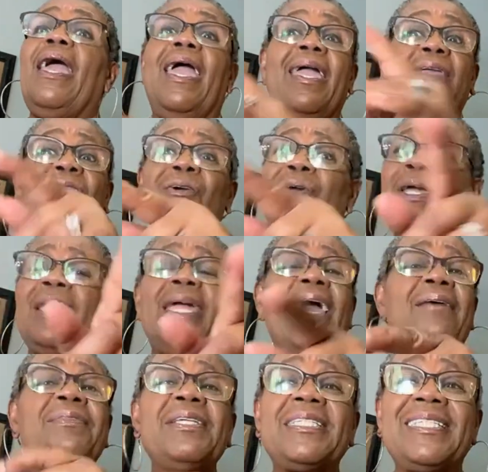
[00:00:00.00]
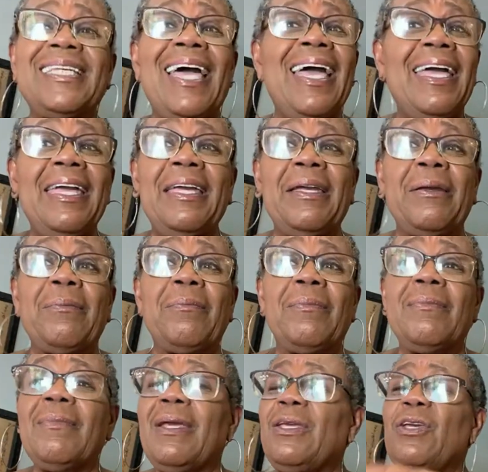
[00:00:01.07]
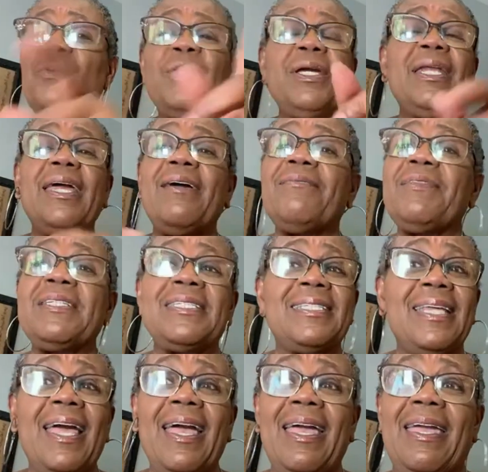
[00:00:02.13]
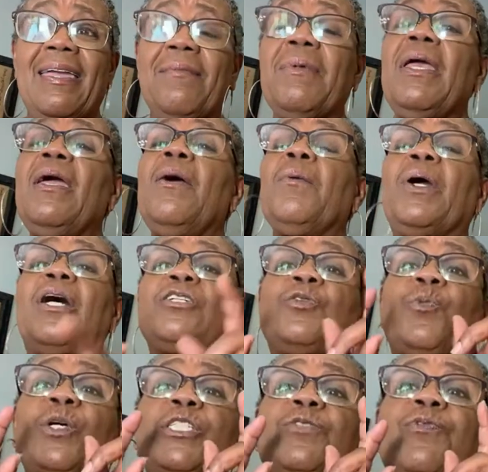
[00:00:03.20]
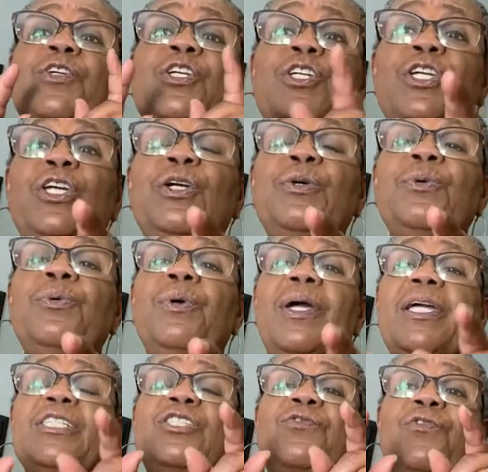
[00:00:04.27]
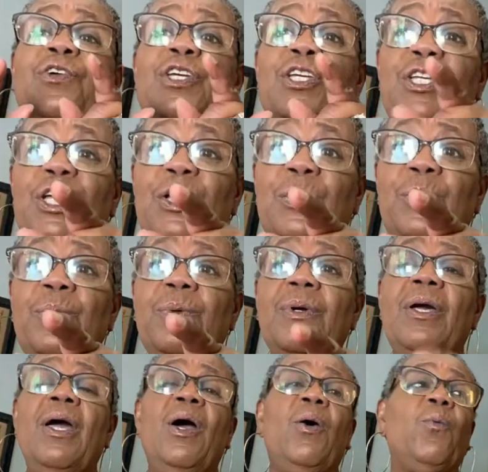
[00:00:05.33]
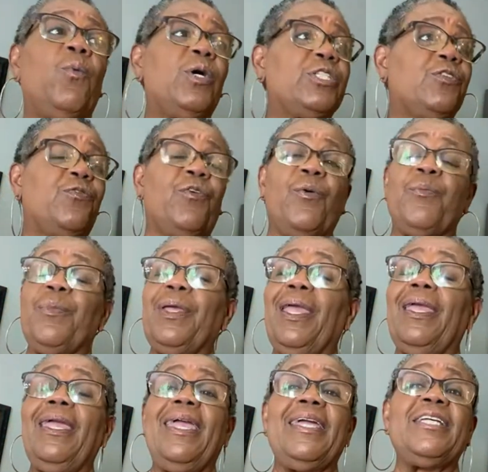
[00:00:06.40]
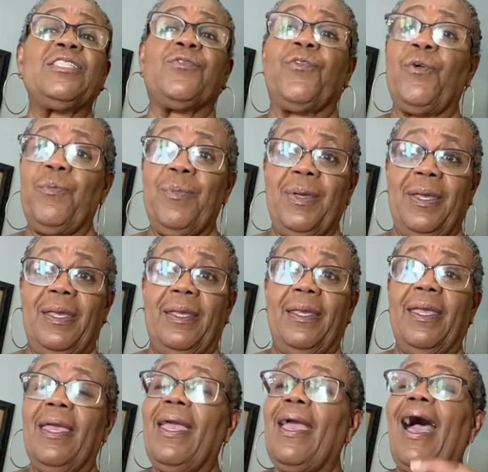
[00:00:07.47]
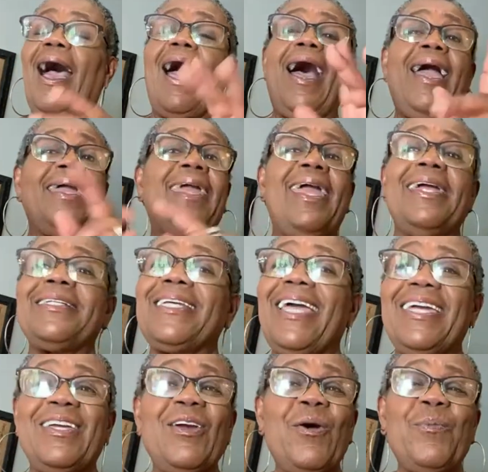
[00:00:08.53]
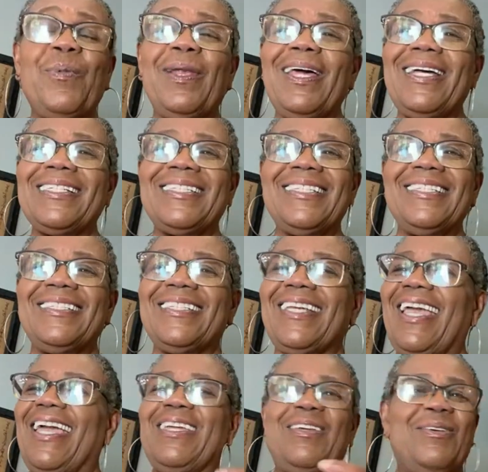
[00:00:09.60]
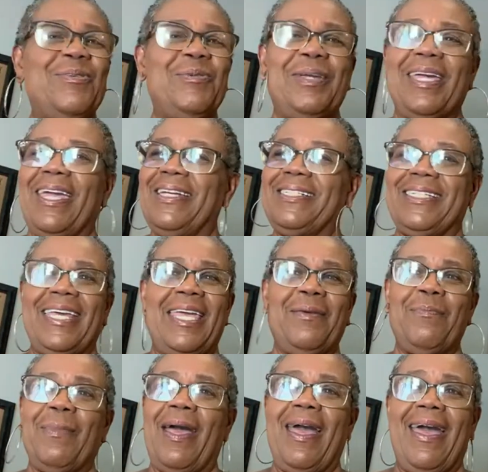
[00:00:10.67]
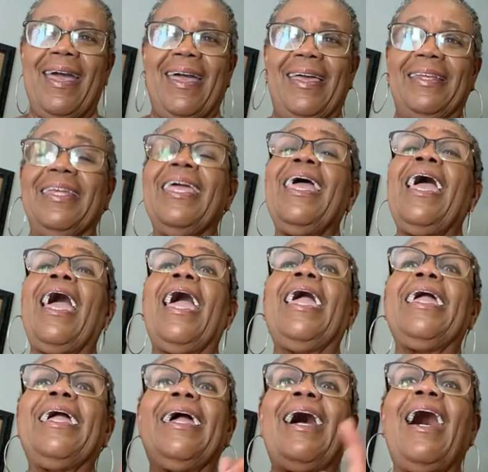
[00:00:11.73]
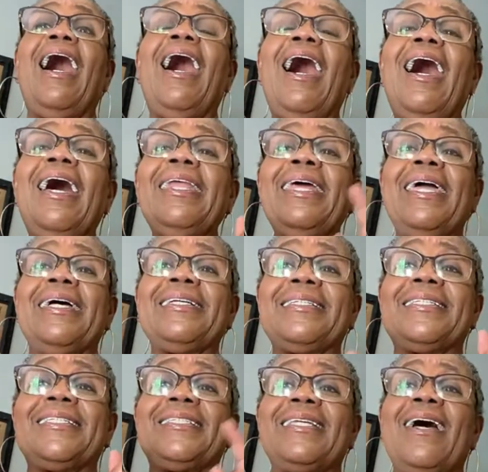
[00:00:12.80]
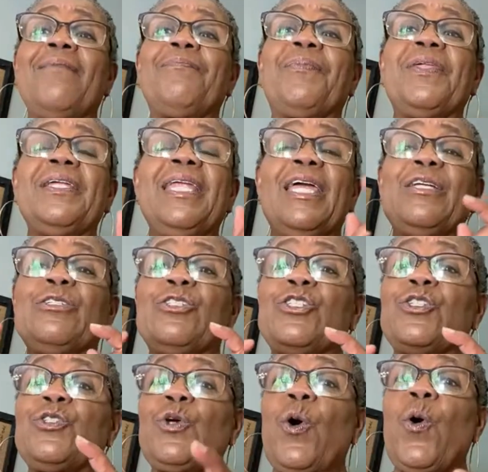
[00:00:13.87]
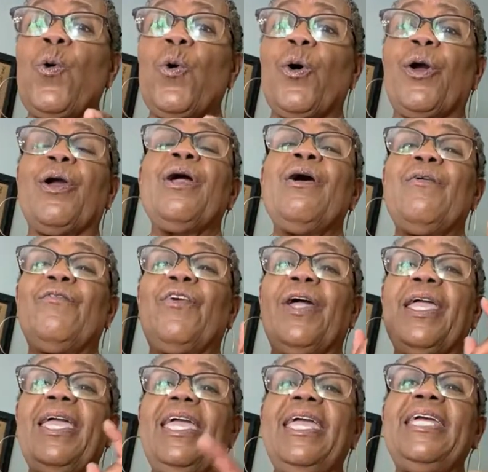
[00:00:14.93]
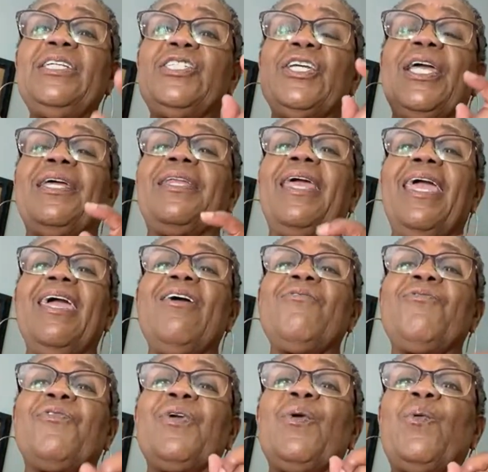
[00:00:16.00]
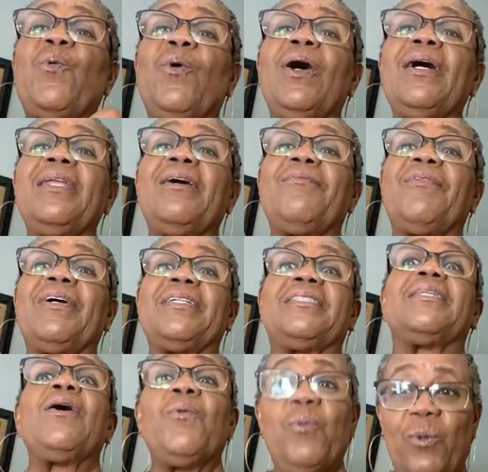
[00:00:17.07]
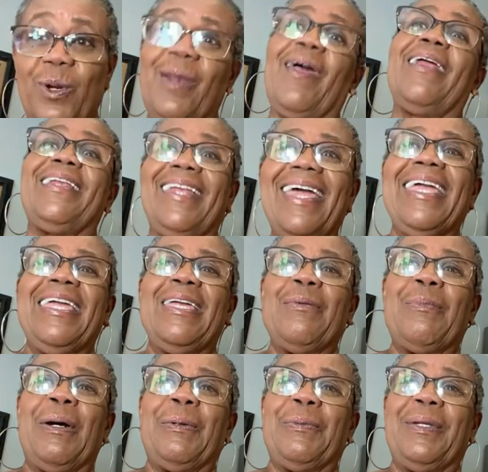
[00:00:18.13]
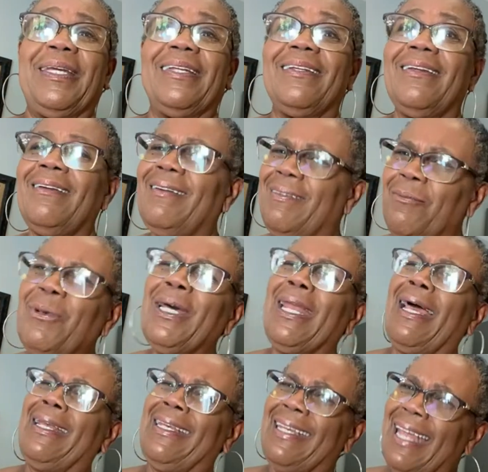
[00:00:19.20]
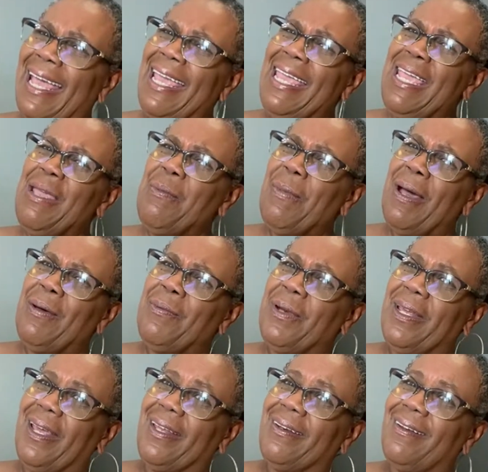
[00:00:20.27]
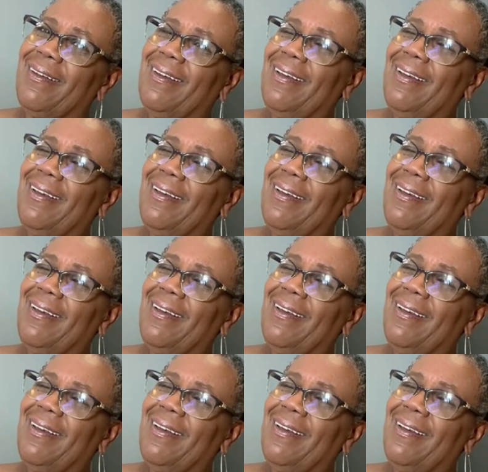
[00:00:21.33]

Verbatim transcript: And you can have the same. You can have the same. Because what's for you is for you. What's for me is for me. I can't take your blessings and you can't take mine. And God has something in store for each and every one of us with our name on it. With our name on it.